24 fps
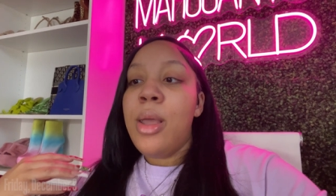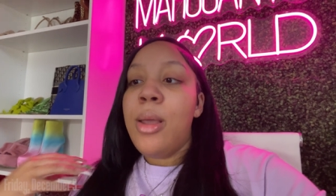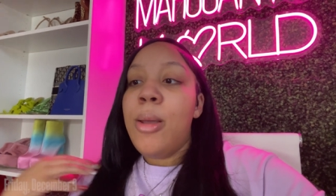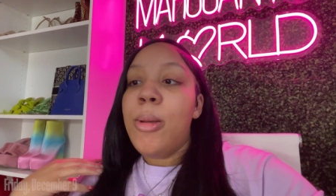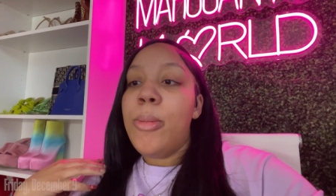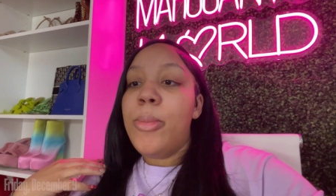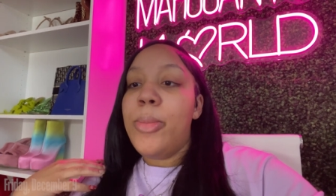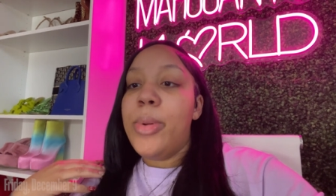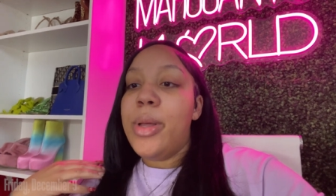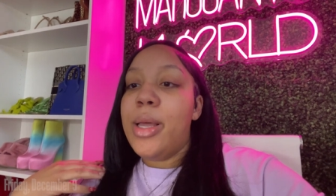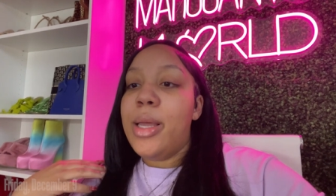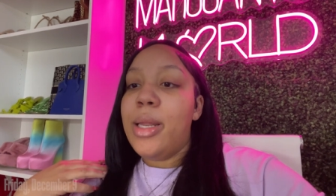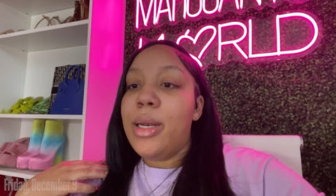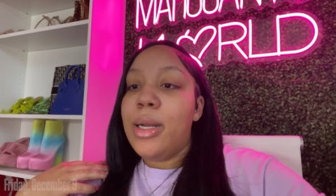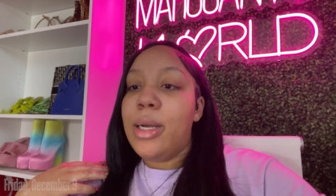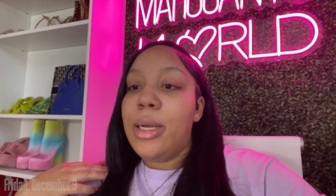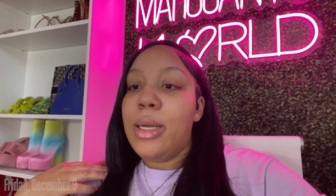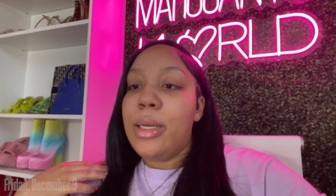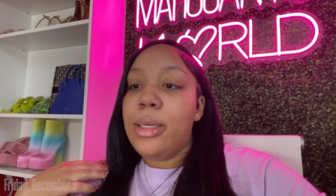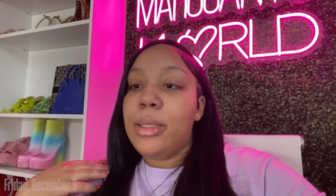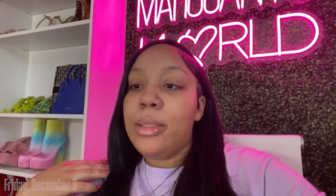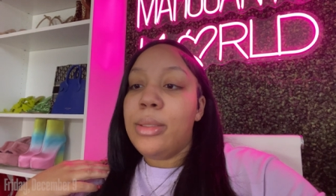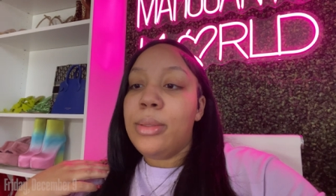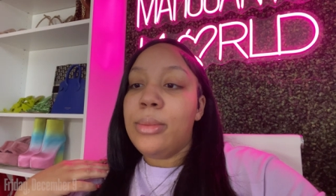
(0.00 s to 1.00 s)
But
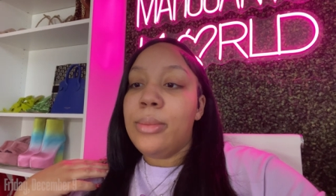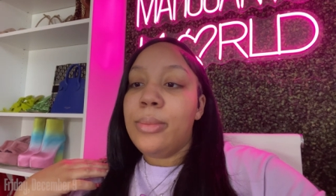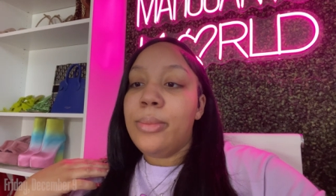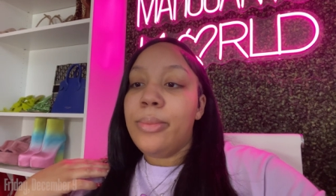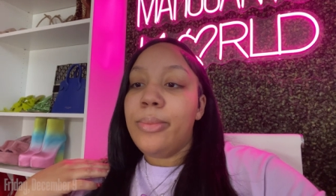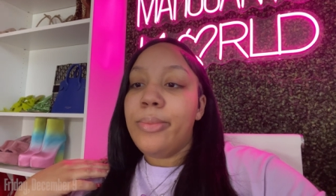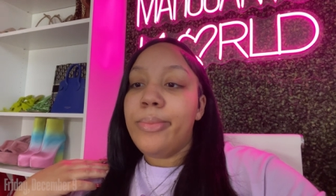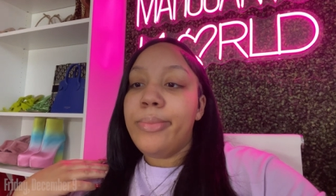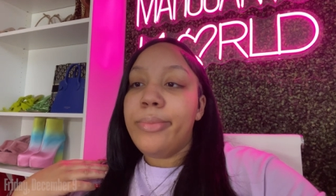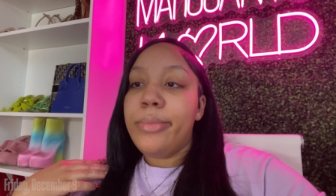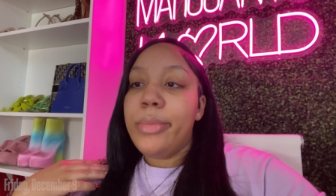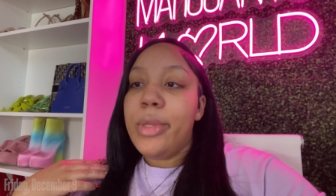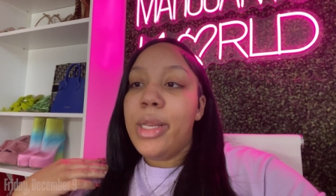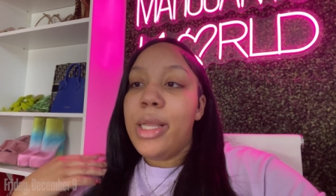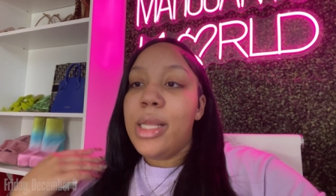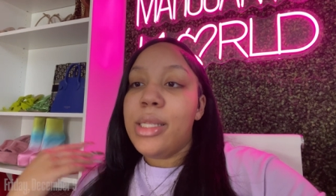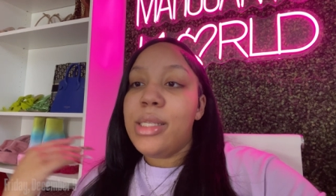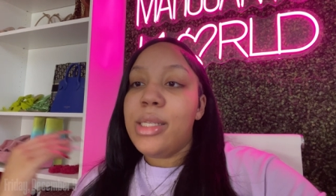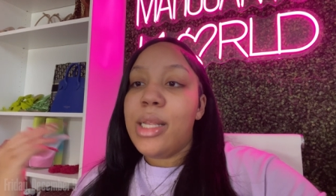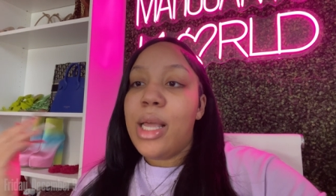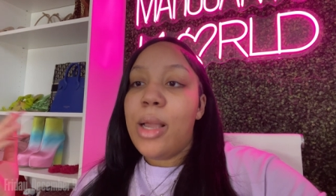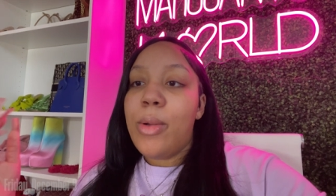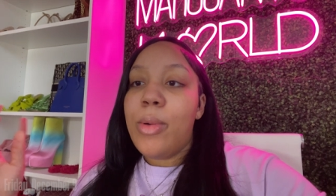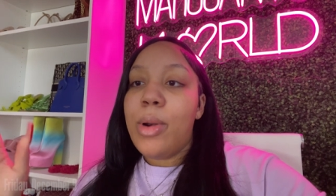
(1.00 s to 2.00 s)
um, it's
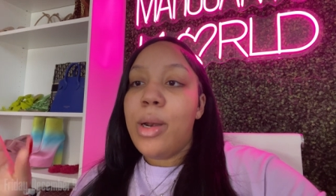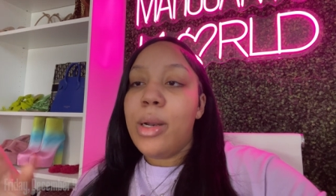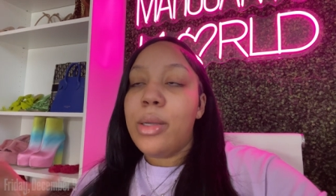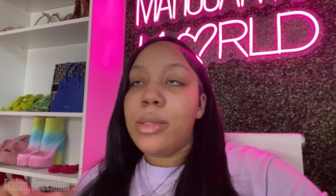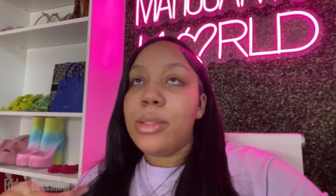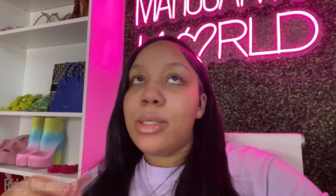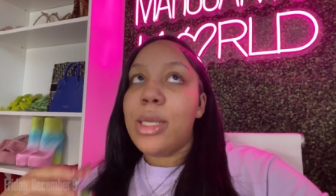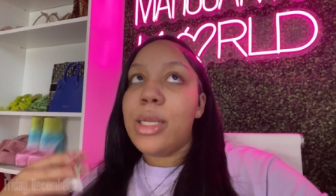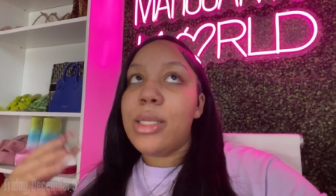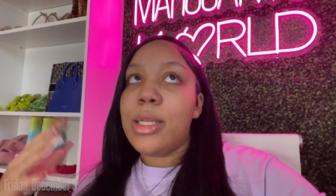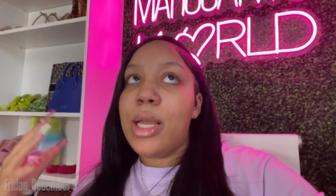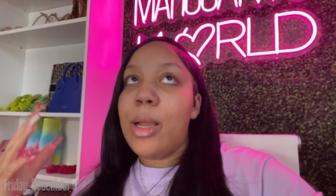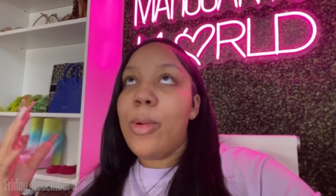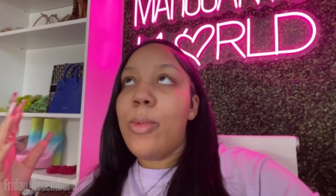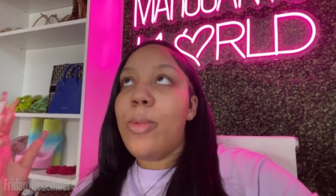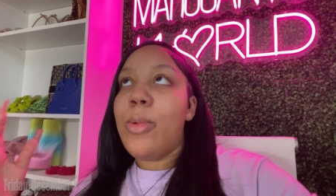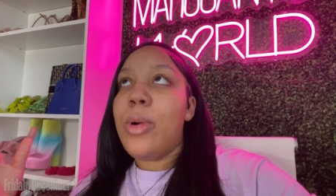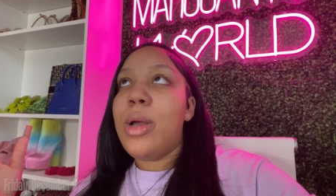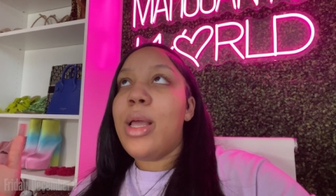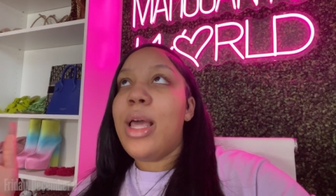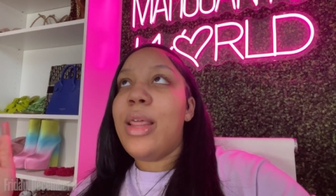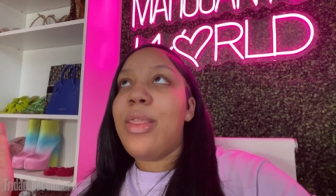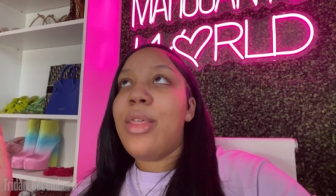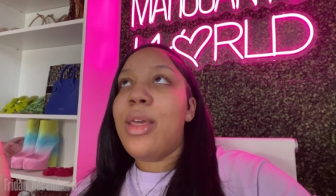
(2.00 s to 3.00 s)
like one of those things, like
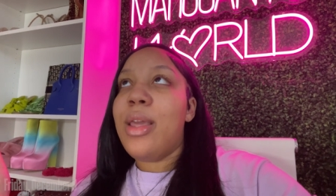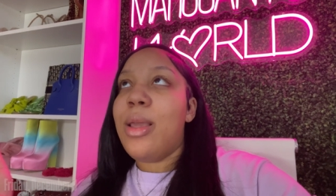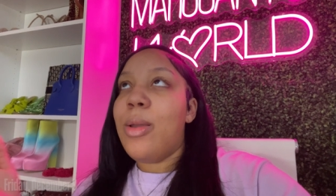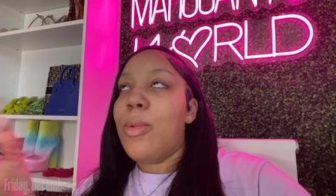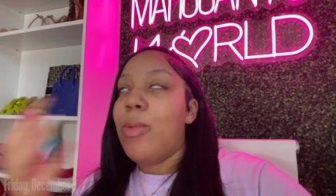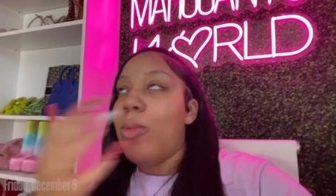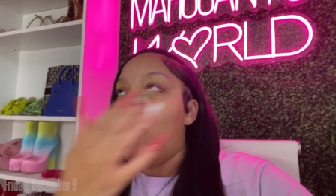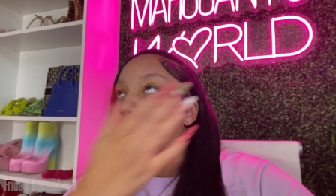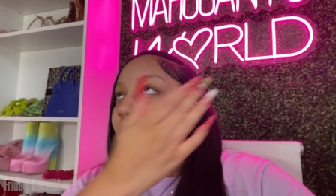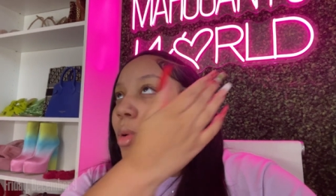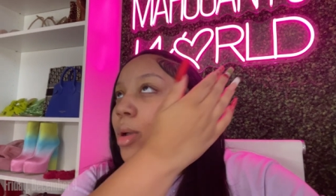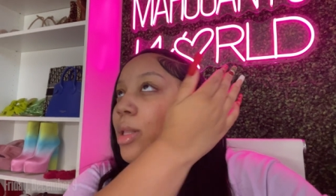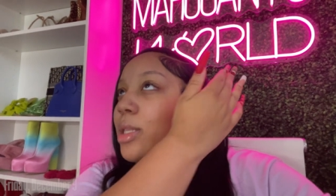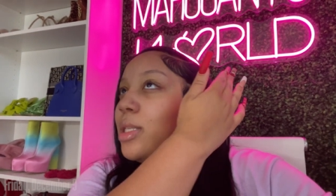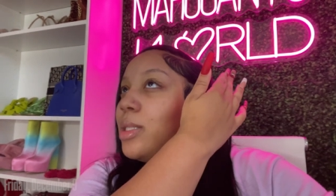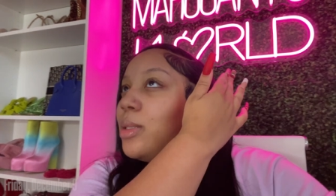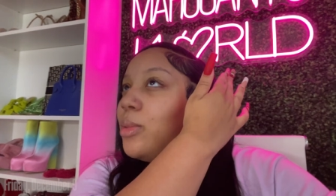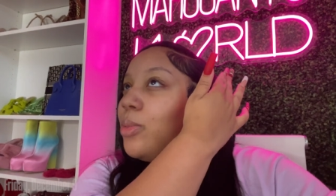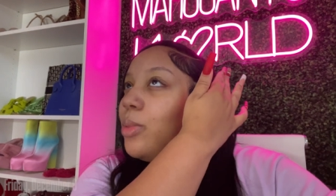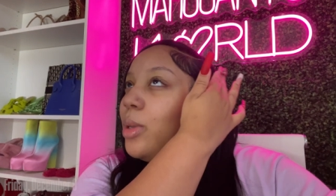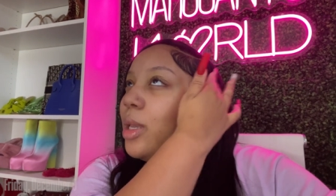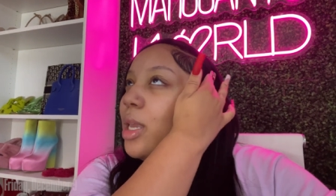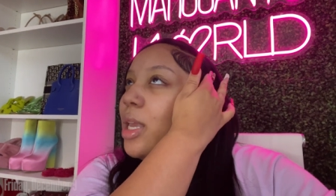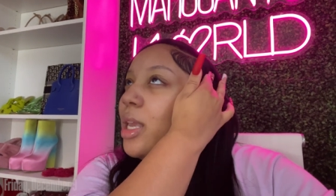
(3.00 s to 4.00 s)
one, I think once
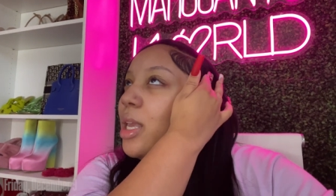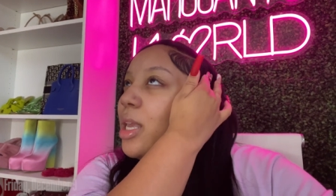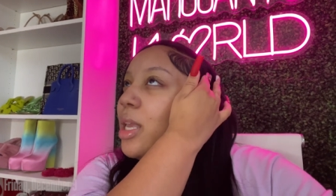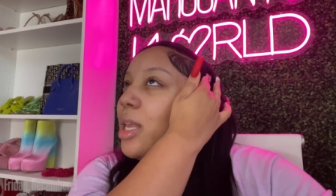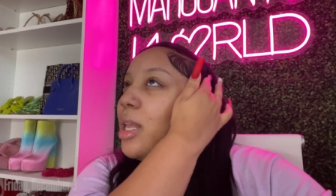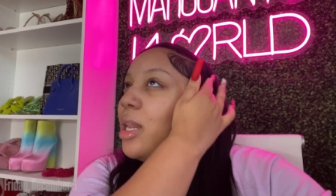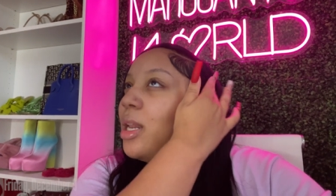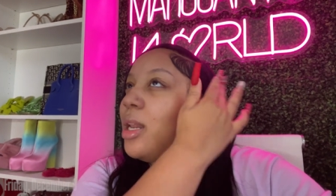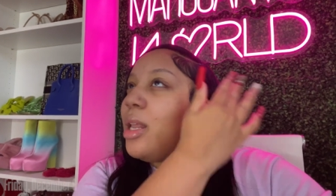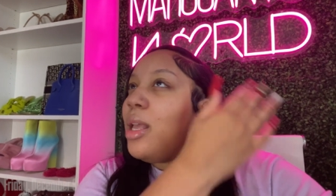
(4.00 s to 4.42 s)
we hit,